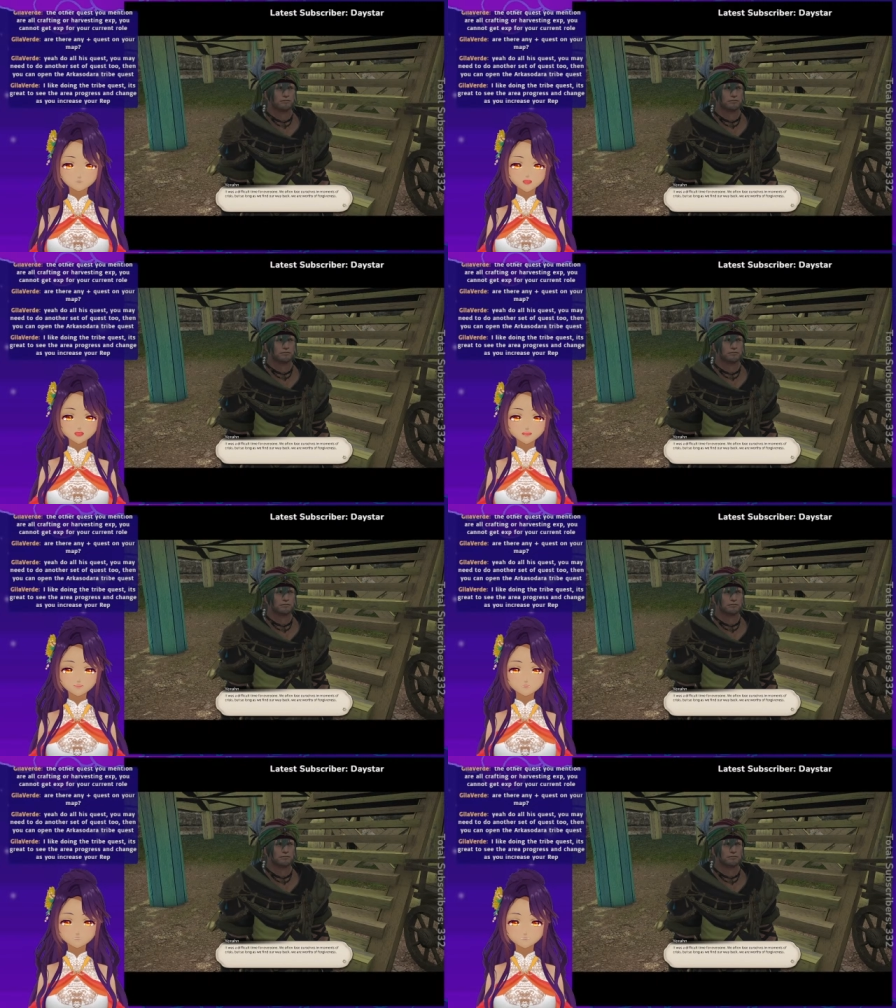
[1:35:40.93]

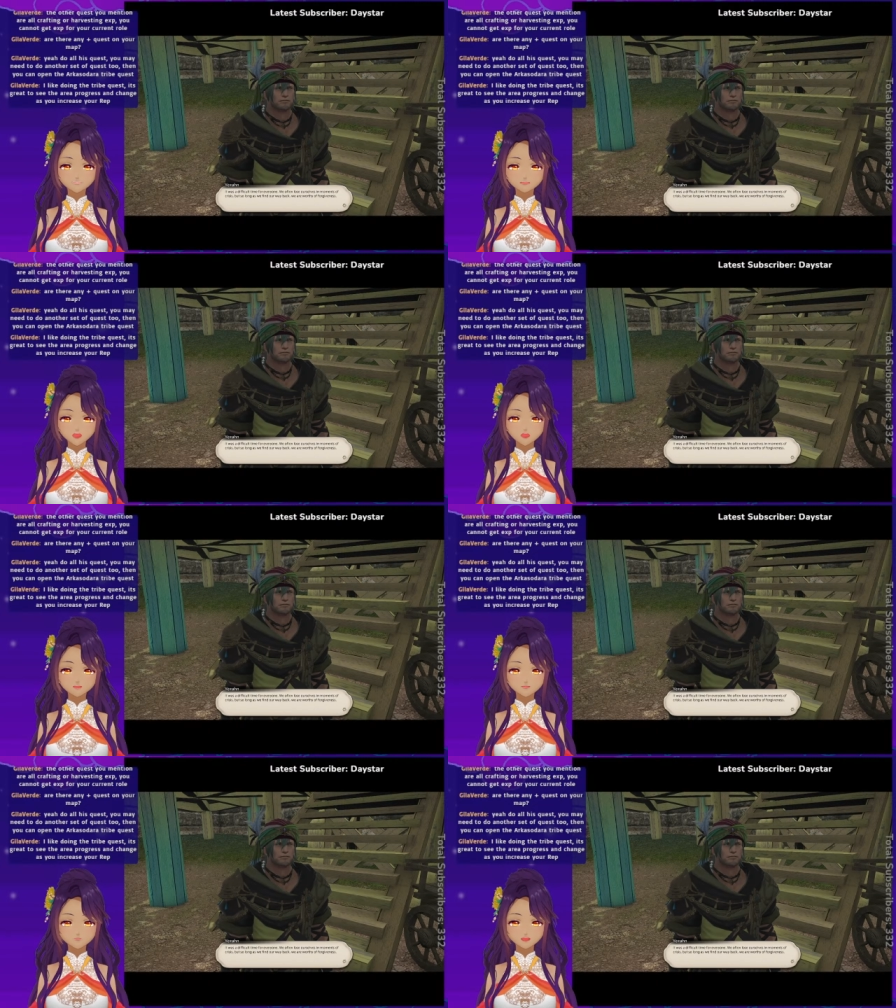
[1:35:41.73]
but so long
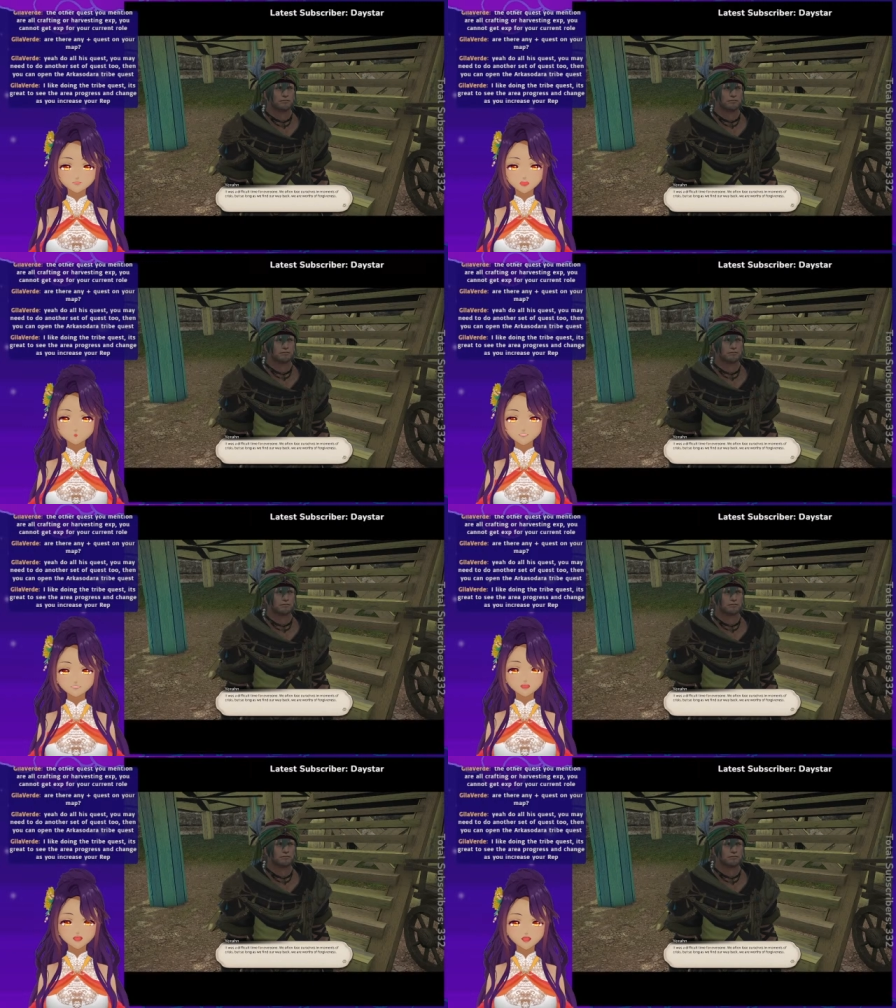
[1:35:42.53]
as we find our way
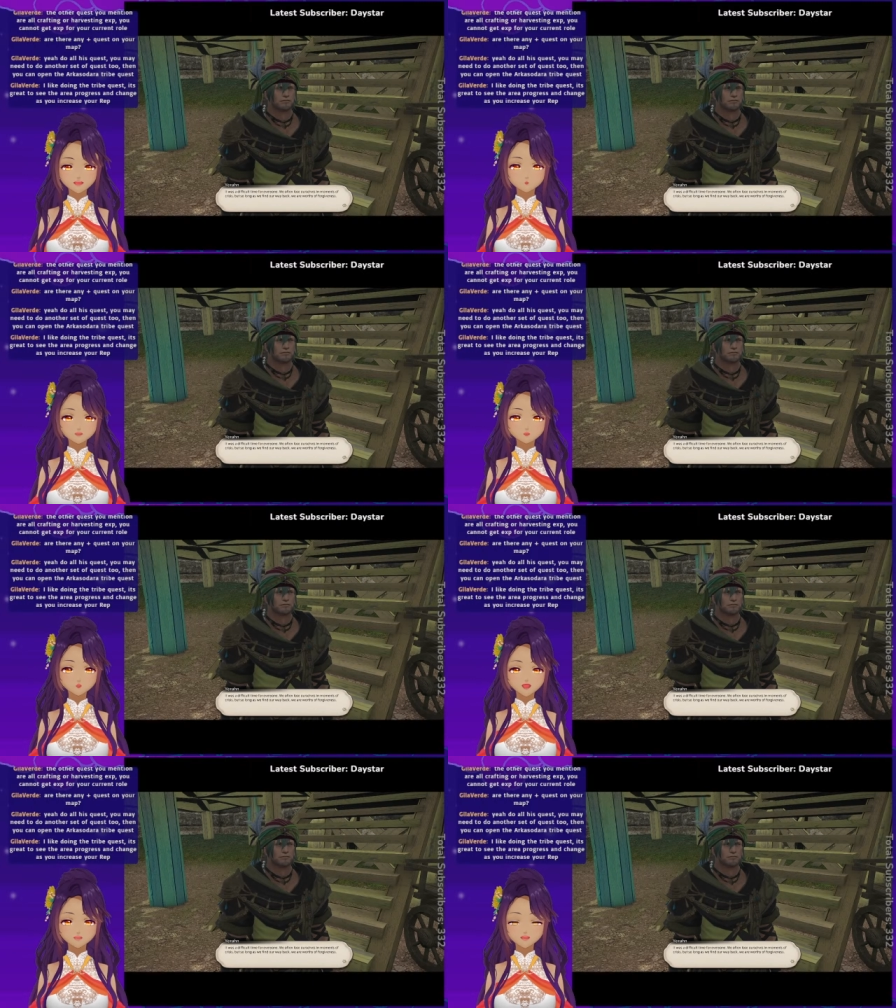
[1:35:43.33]
back, we are
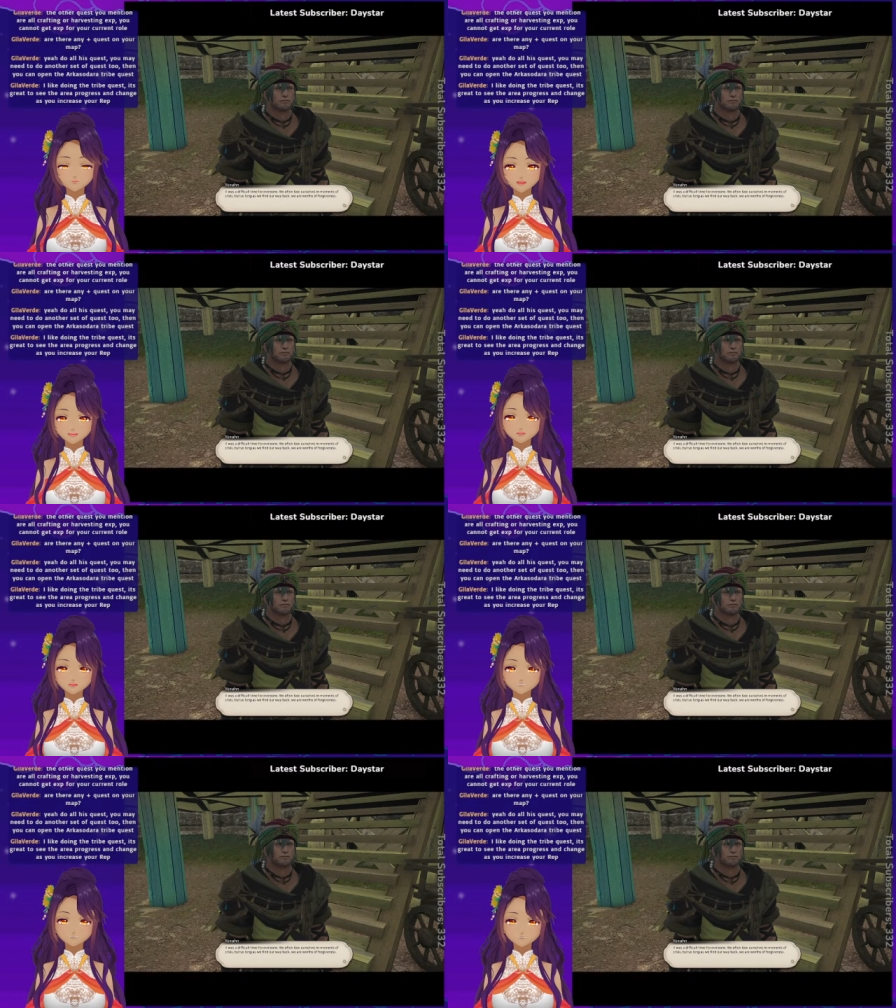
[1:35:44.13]
worthy of
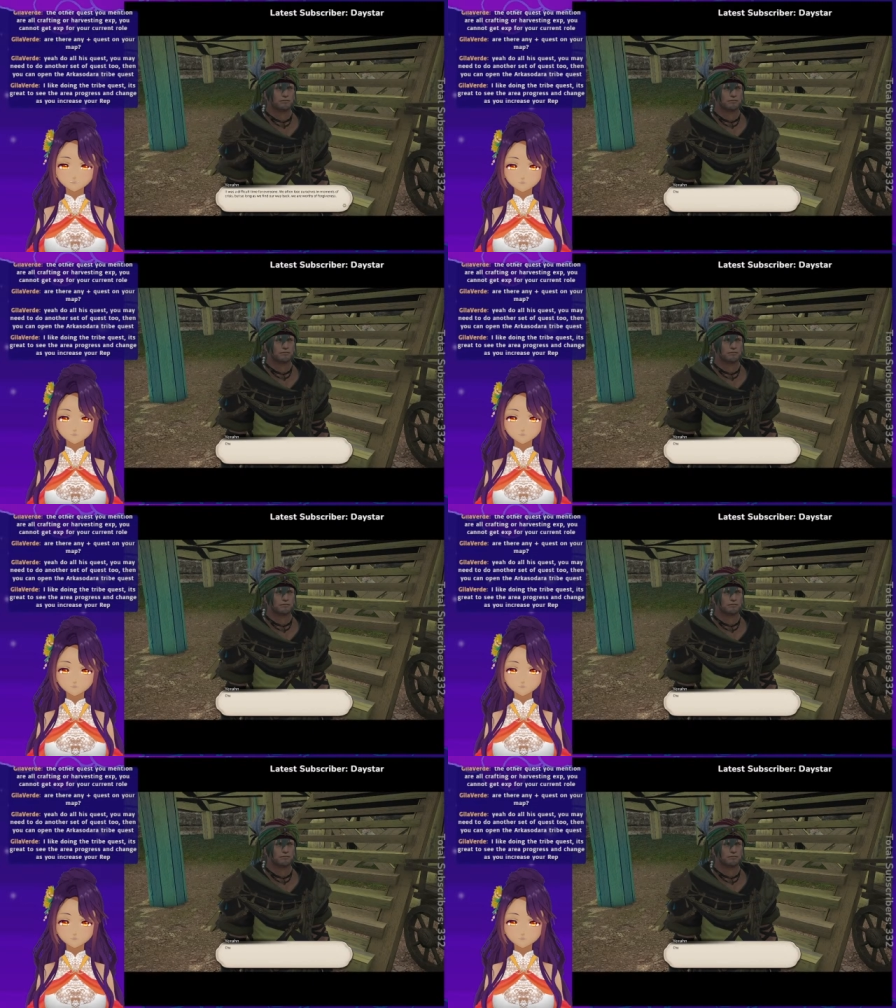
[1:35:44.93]
forgiveness.